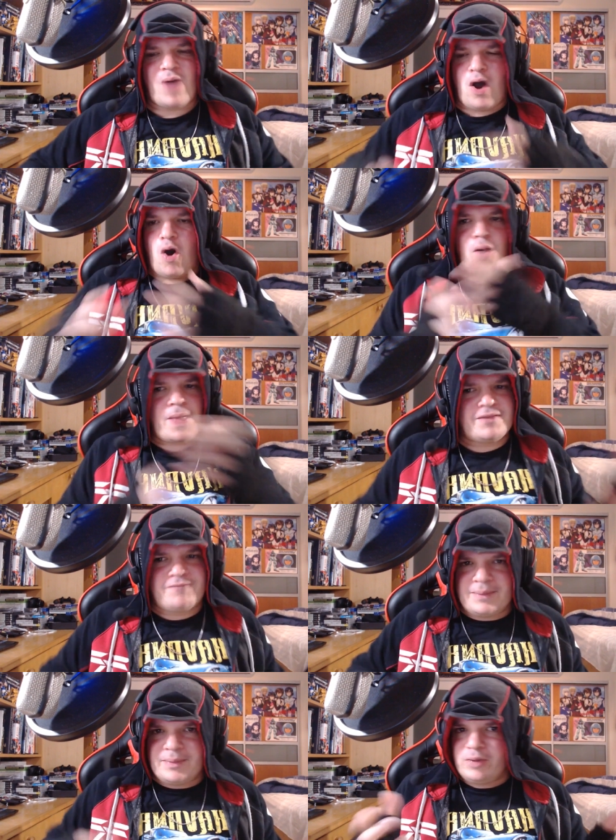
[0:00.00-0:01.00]
All the
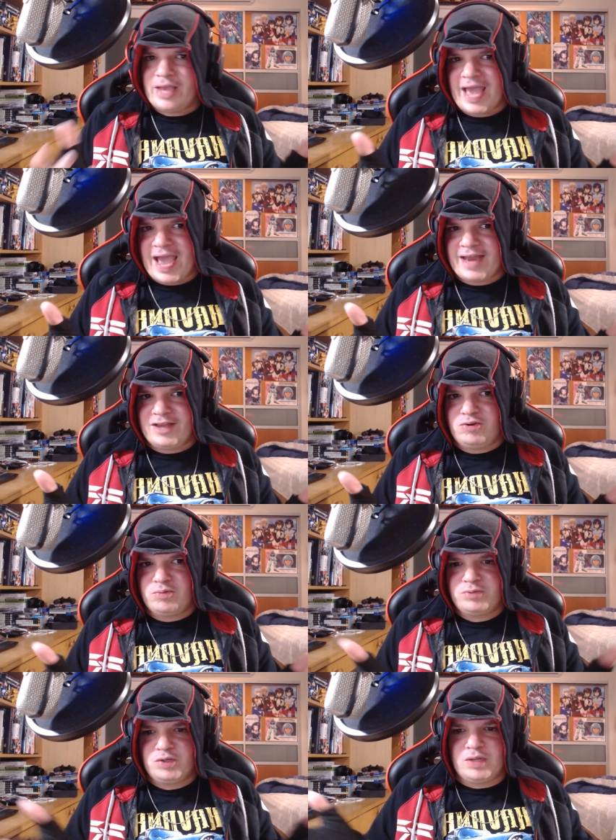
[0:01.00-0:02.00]
development we had, and you,
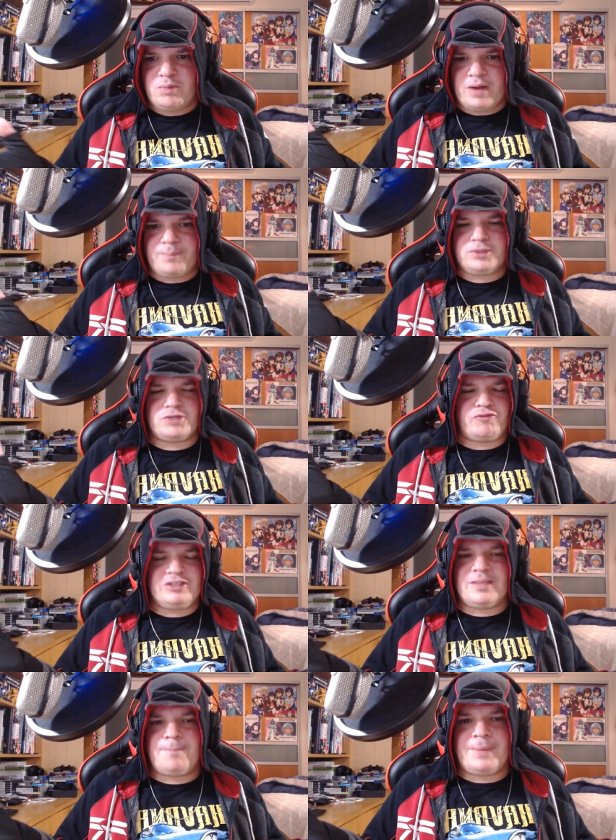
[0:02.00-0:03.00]
you did what? Put the
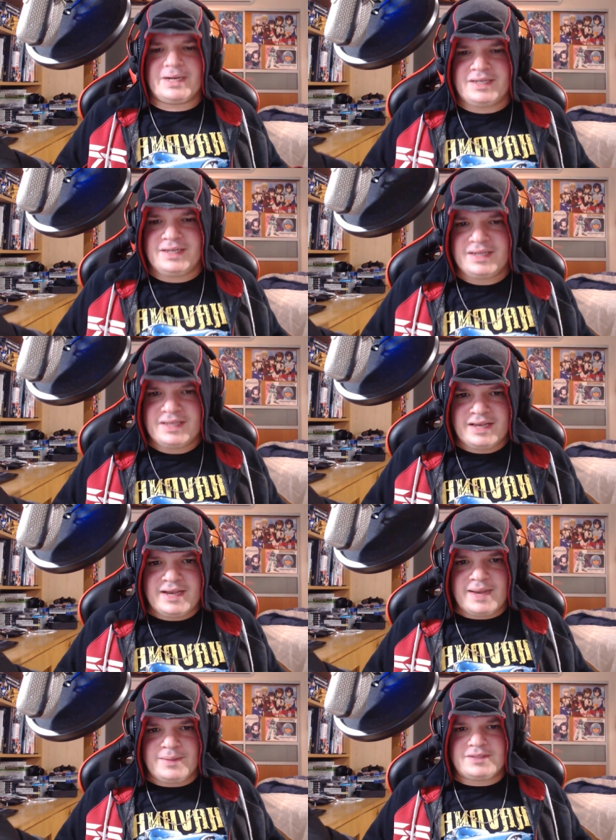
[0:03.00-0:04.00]
reset button
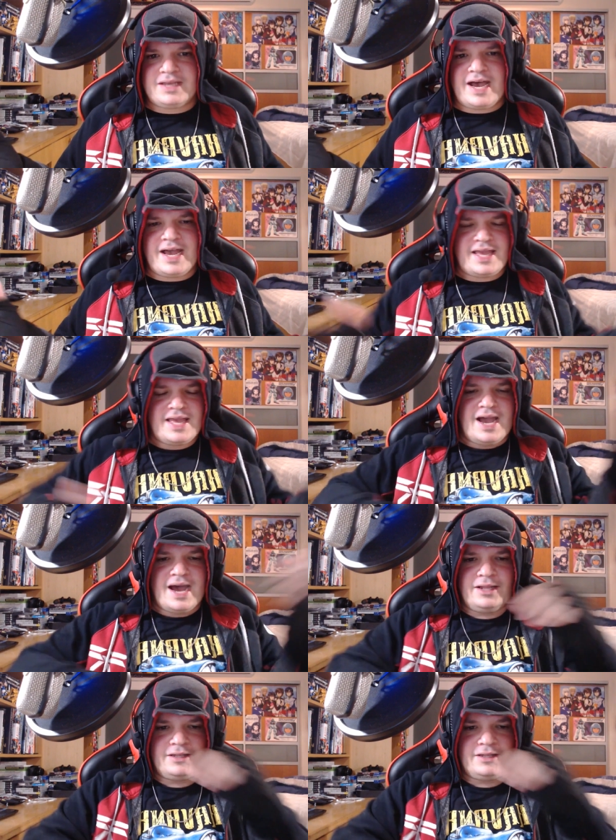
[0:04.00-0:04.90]
on this guy, on these